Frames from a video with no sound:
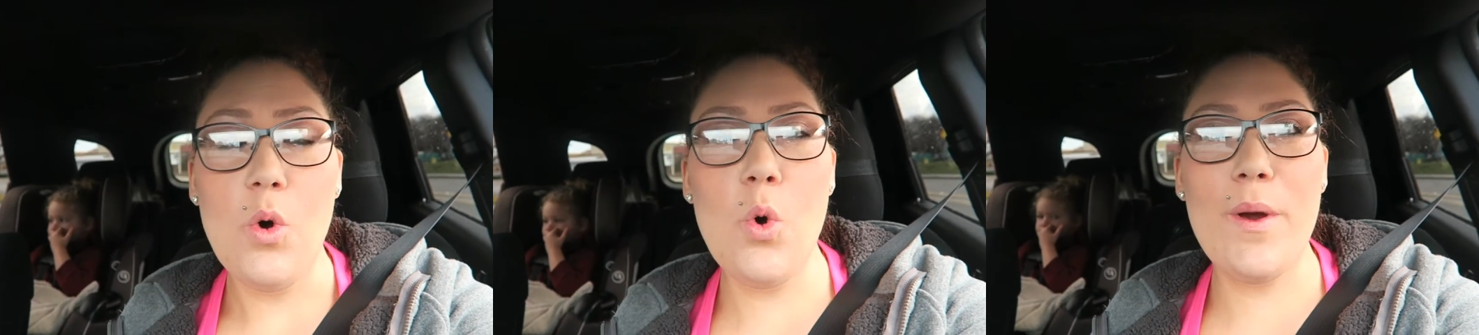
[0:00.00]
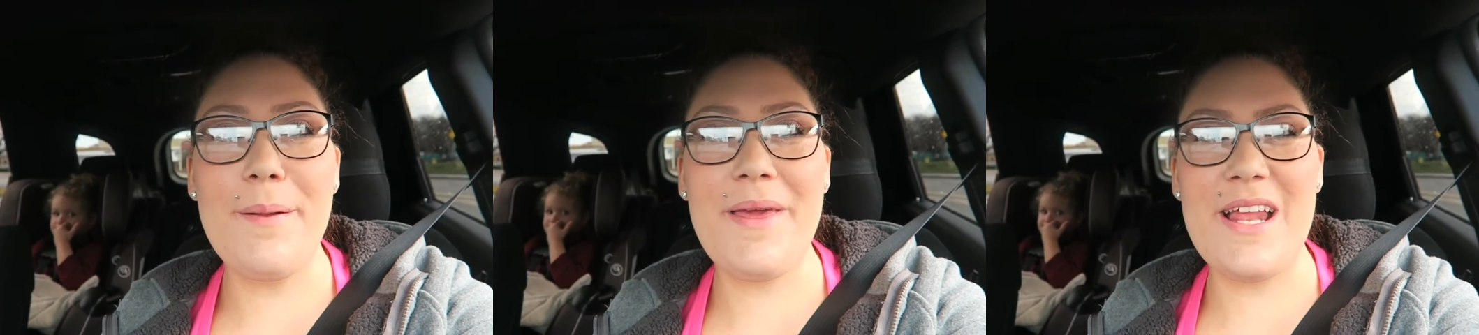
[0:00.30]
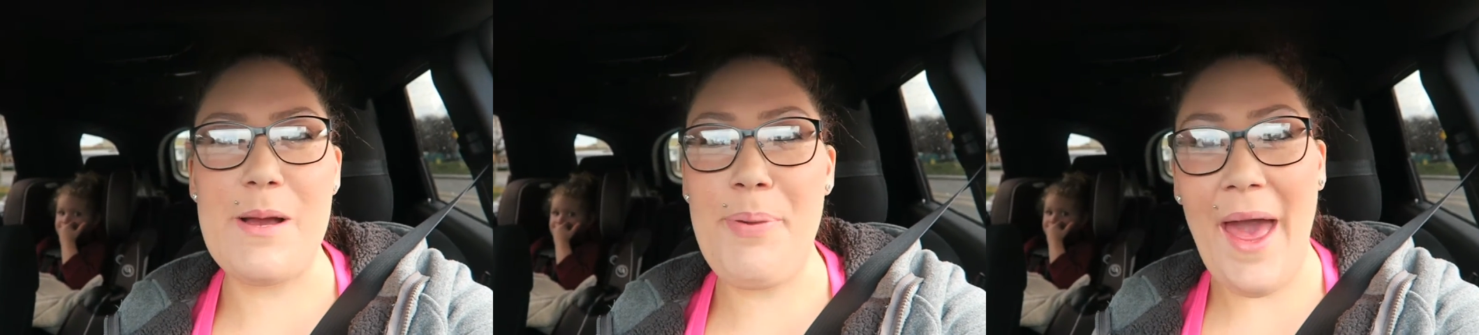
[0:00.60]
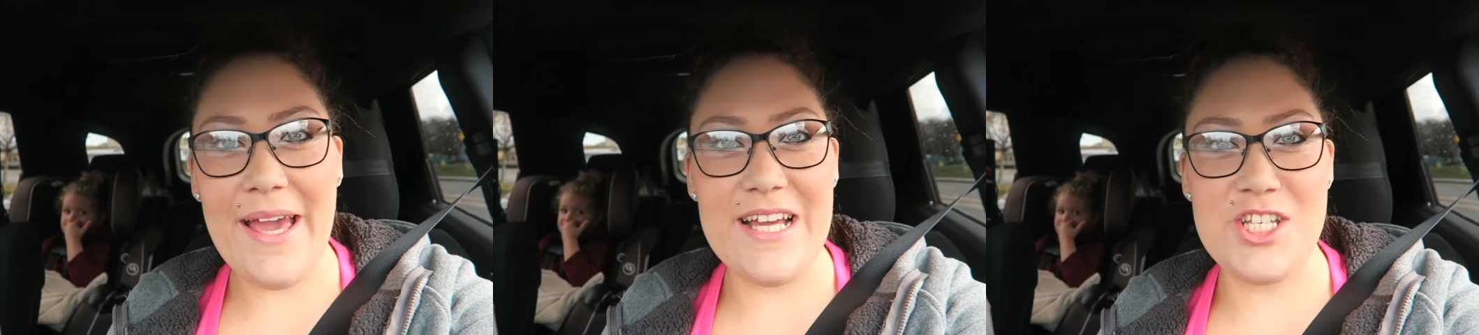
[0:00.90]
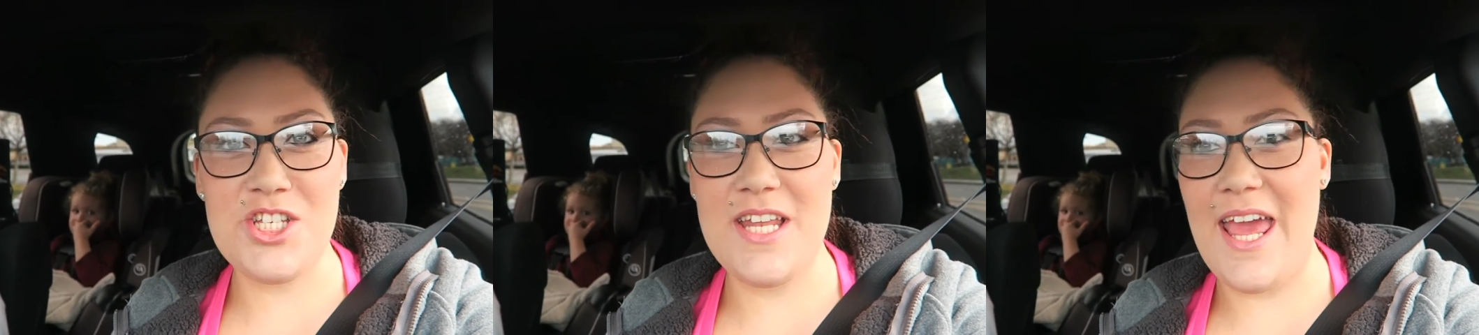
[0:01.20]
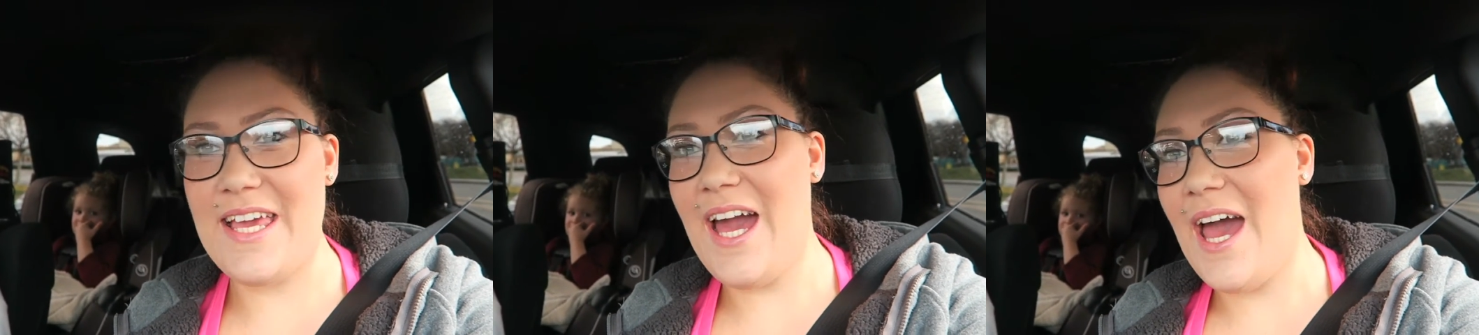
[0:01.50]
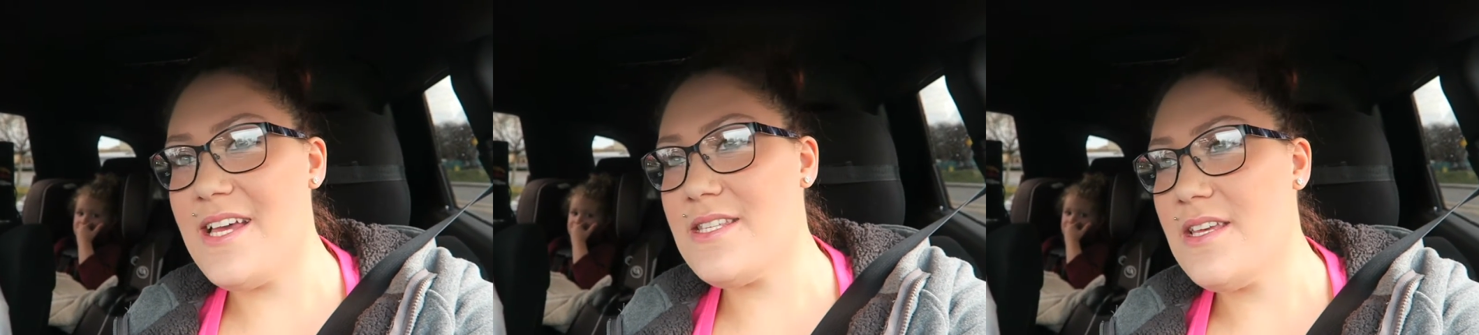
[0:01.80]
Speaker 1: And I'm getting a package today,
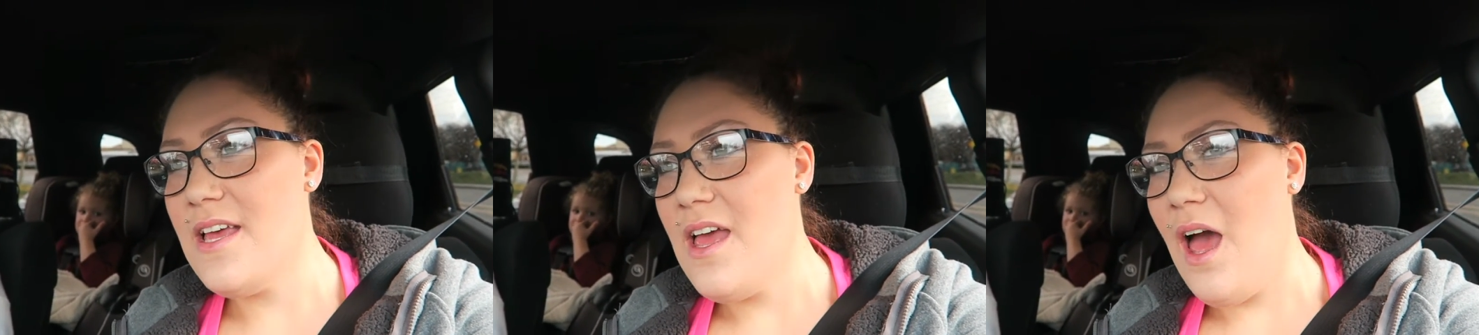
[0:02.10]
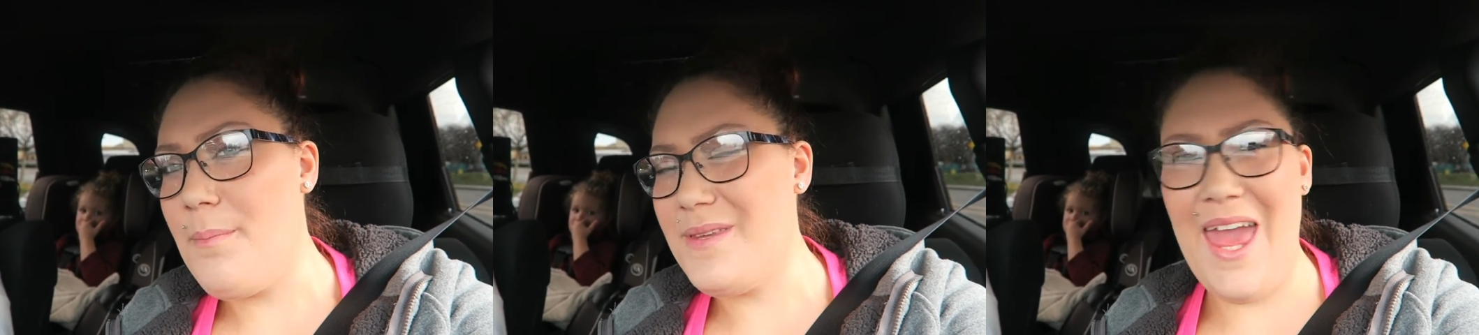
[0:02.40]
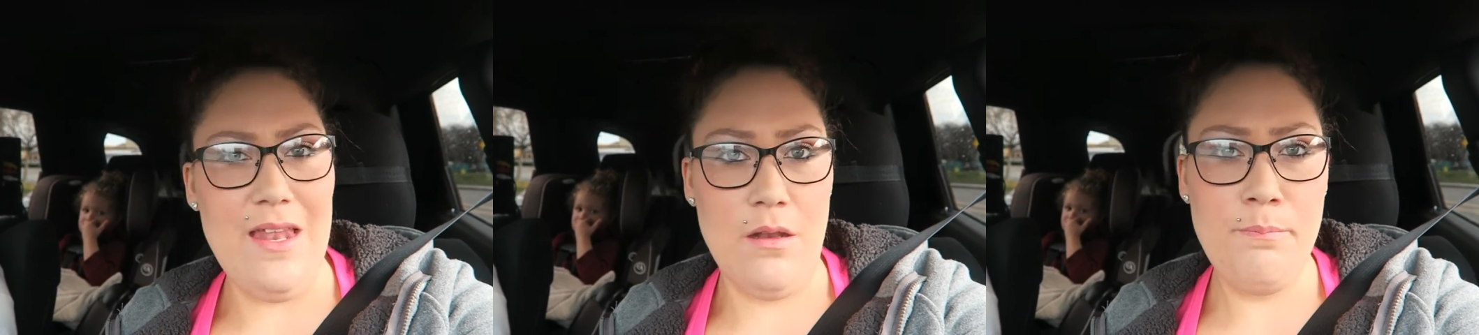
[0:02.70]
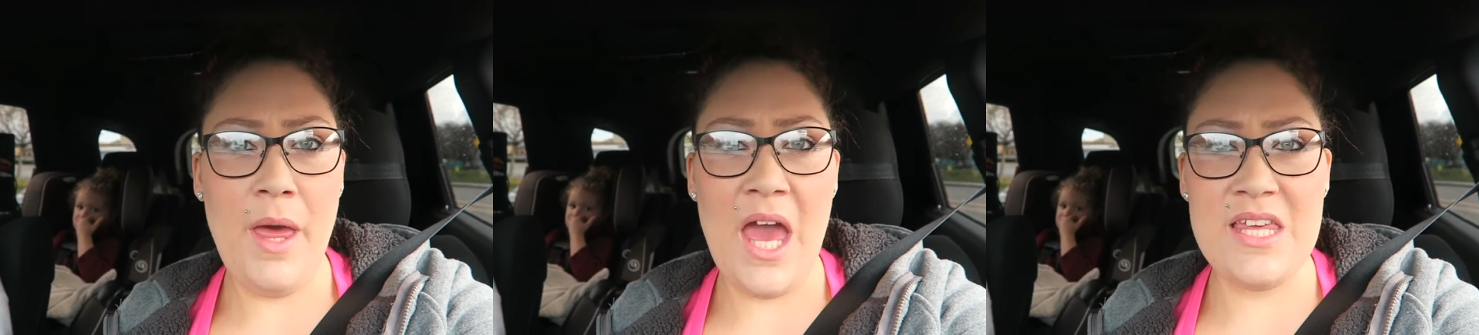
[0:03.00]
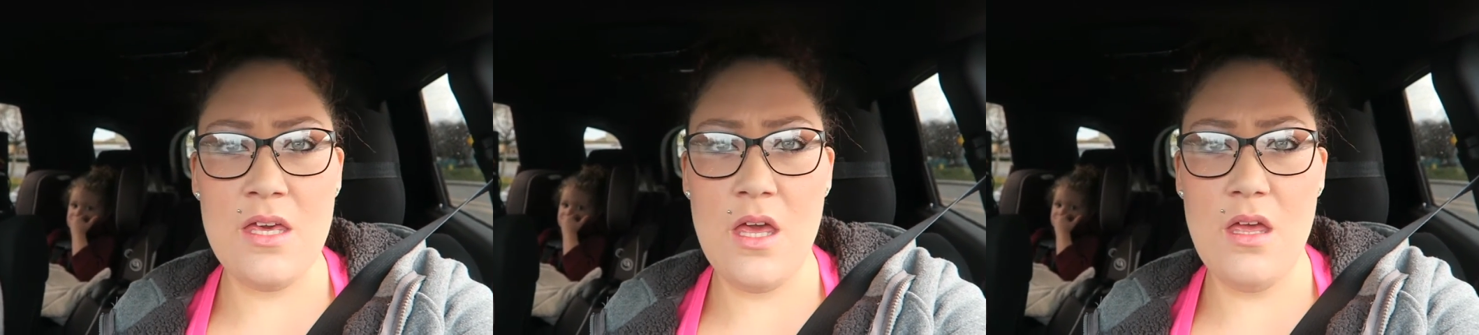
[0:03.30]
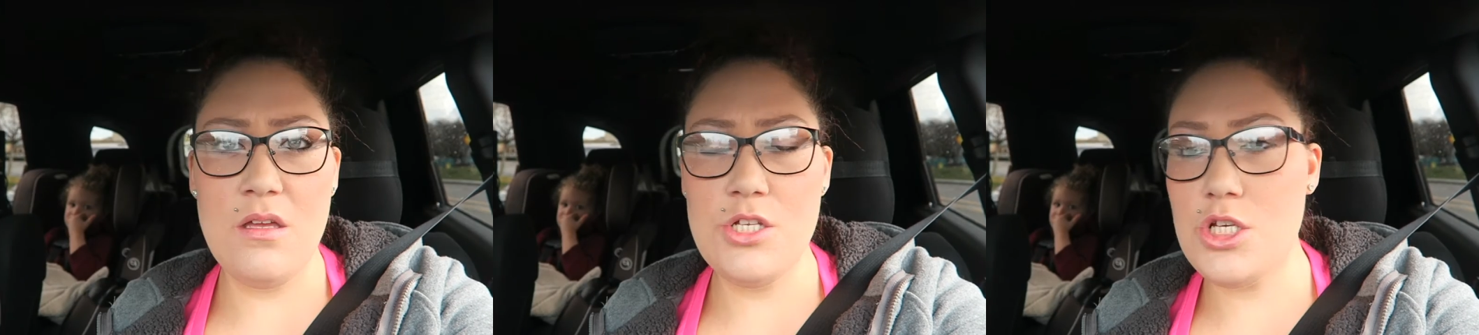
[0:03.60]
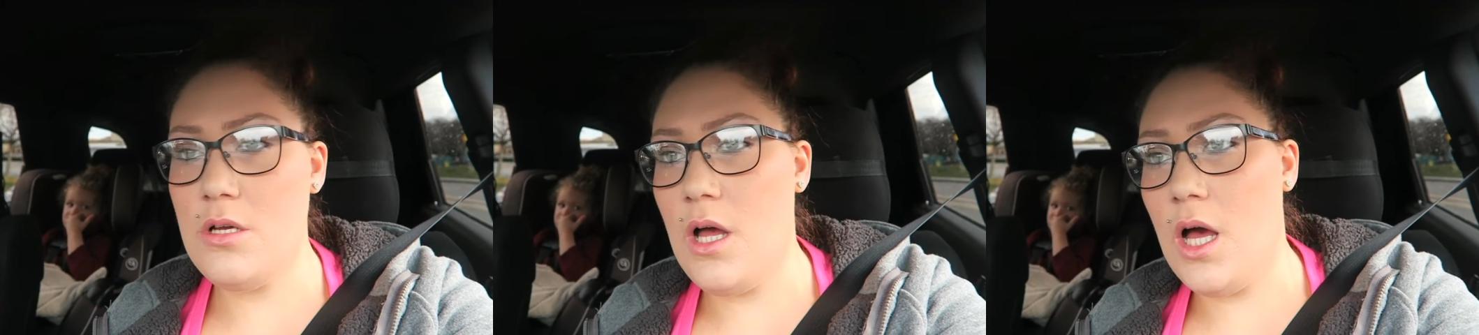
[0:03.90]
guys. I'm getting a package.
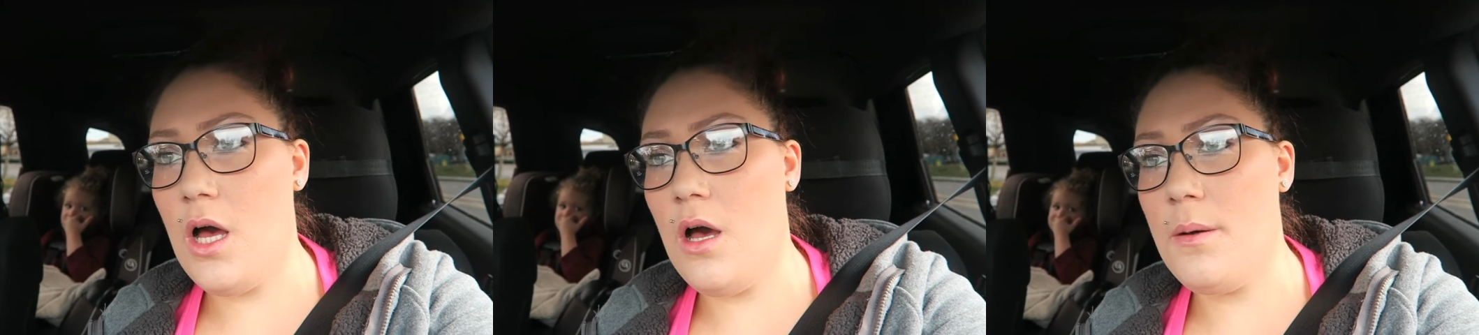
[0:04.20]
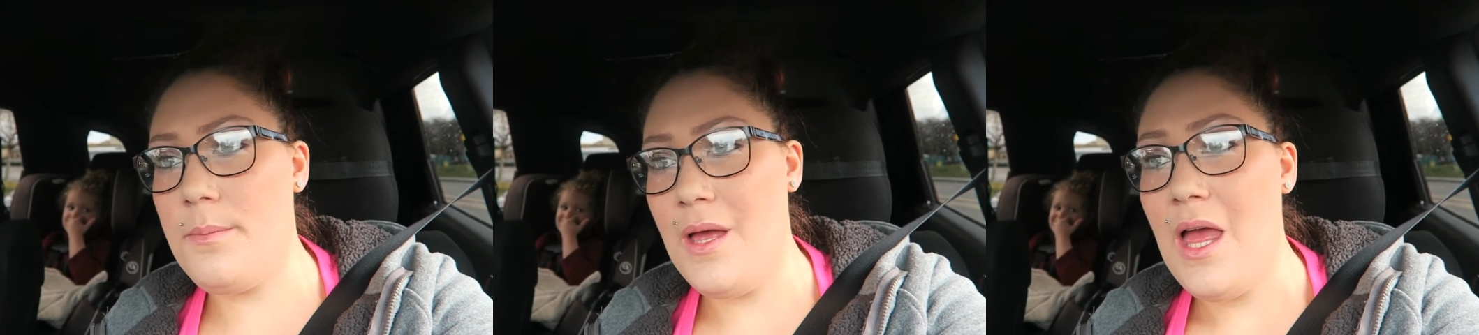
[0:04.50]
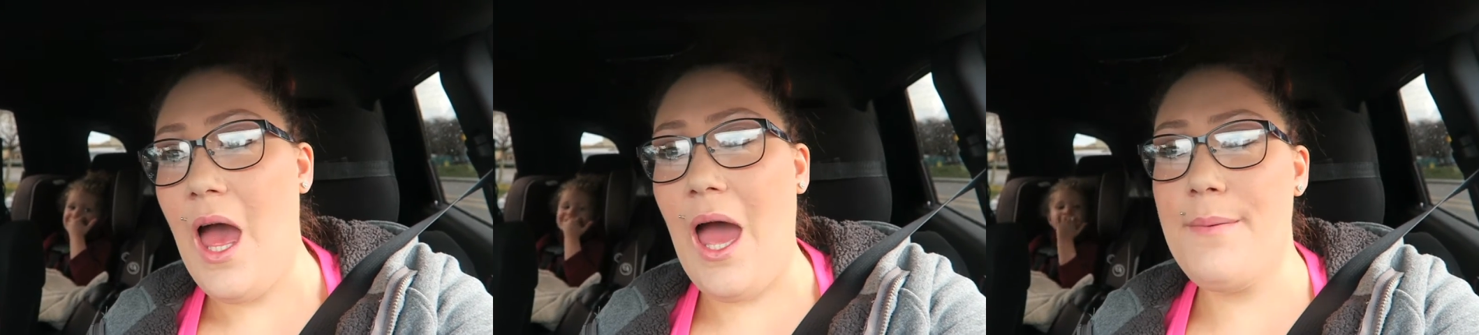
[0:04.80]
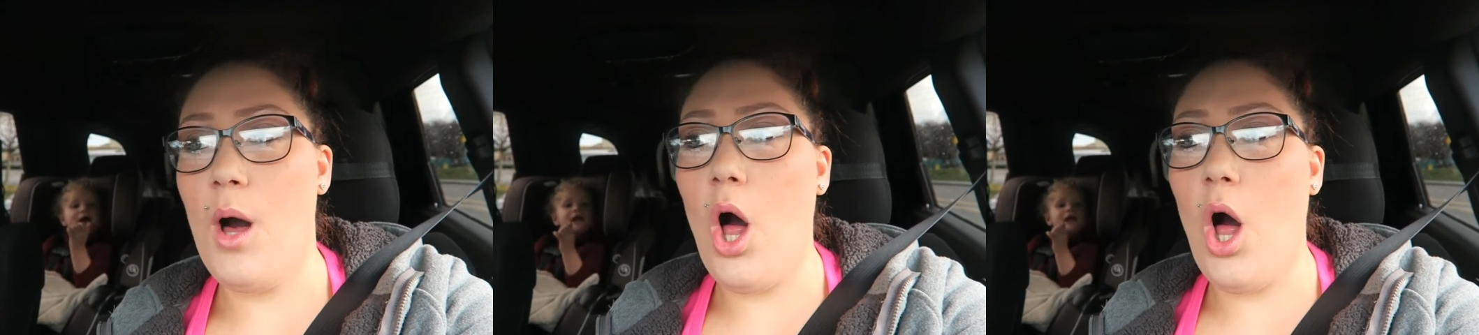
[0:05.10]
I'm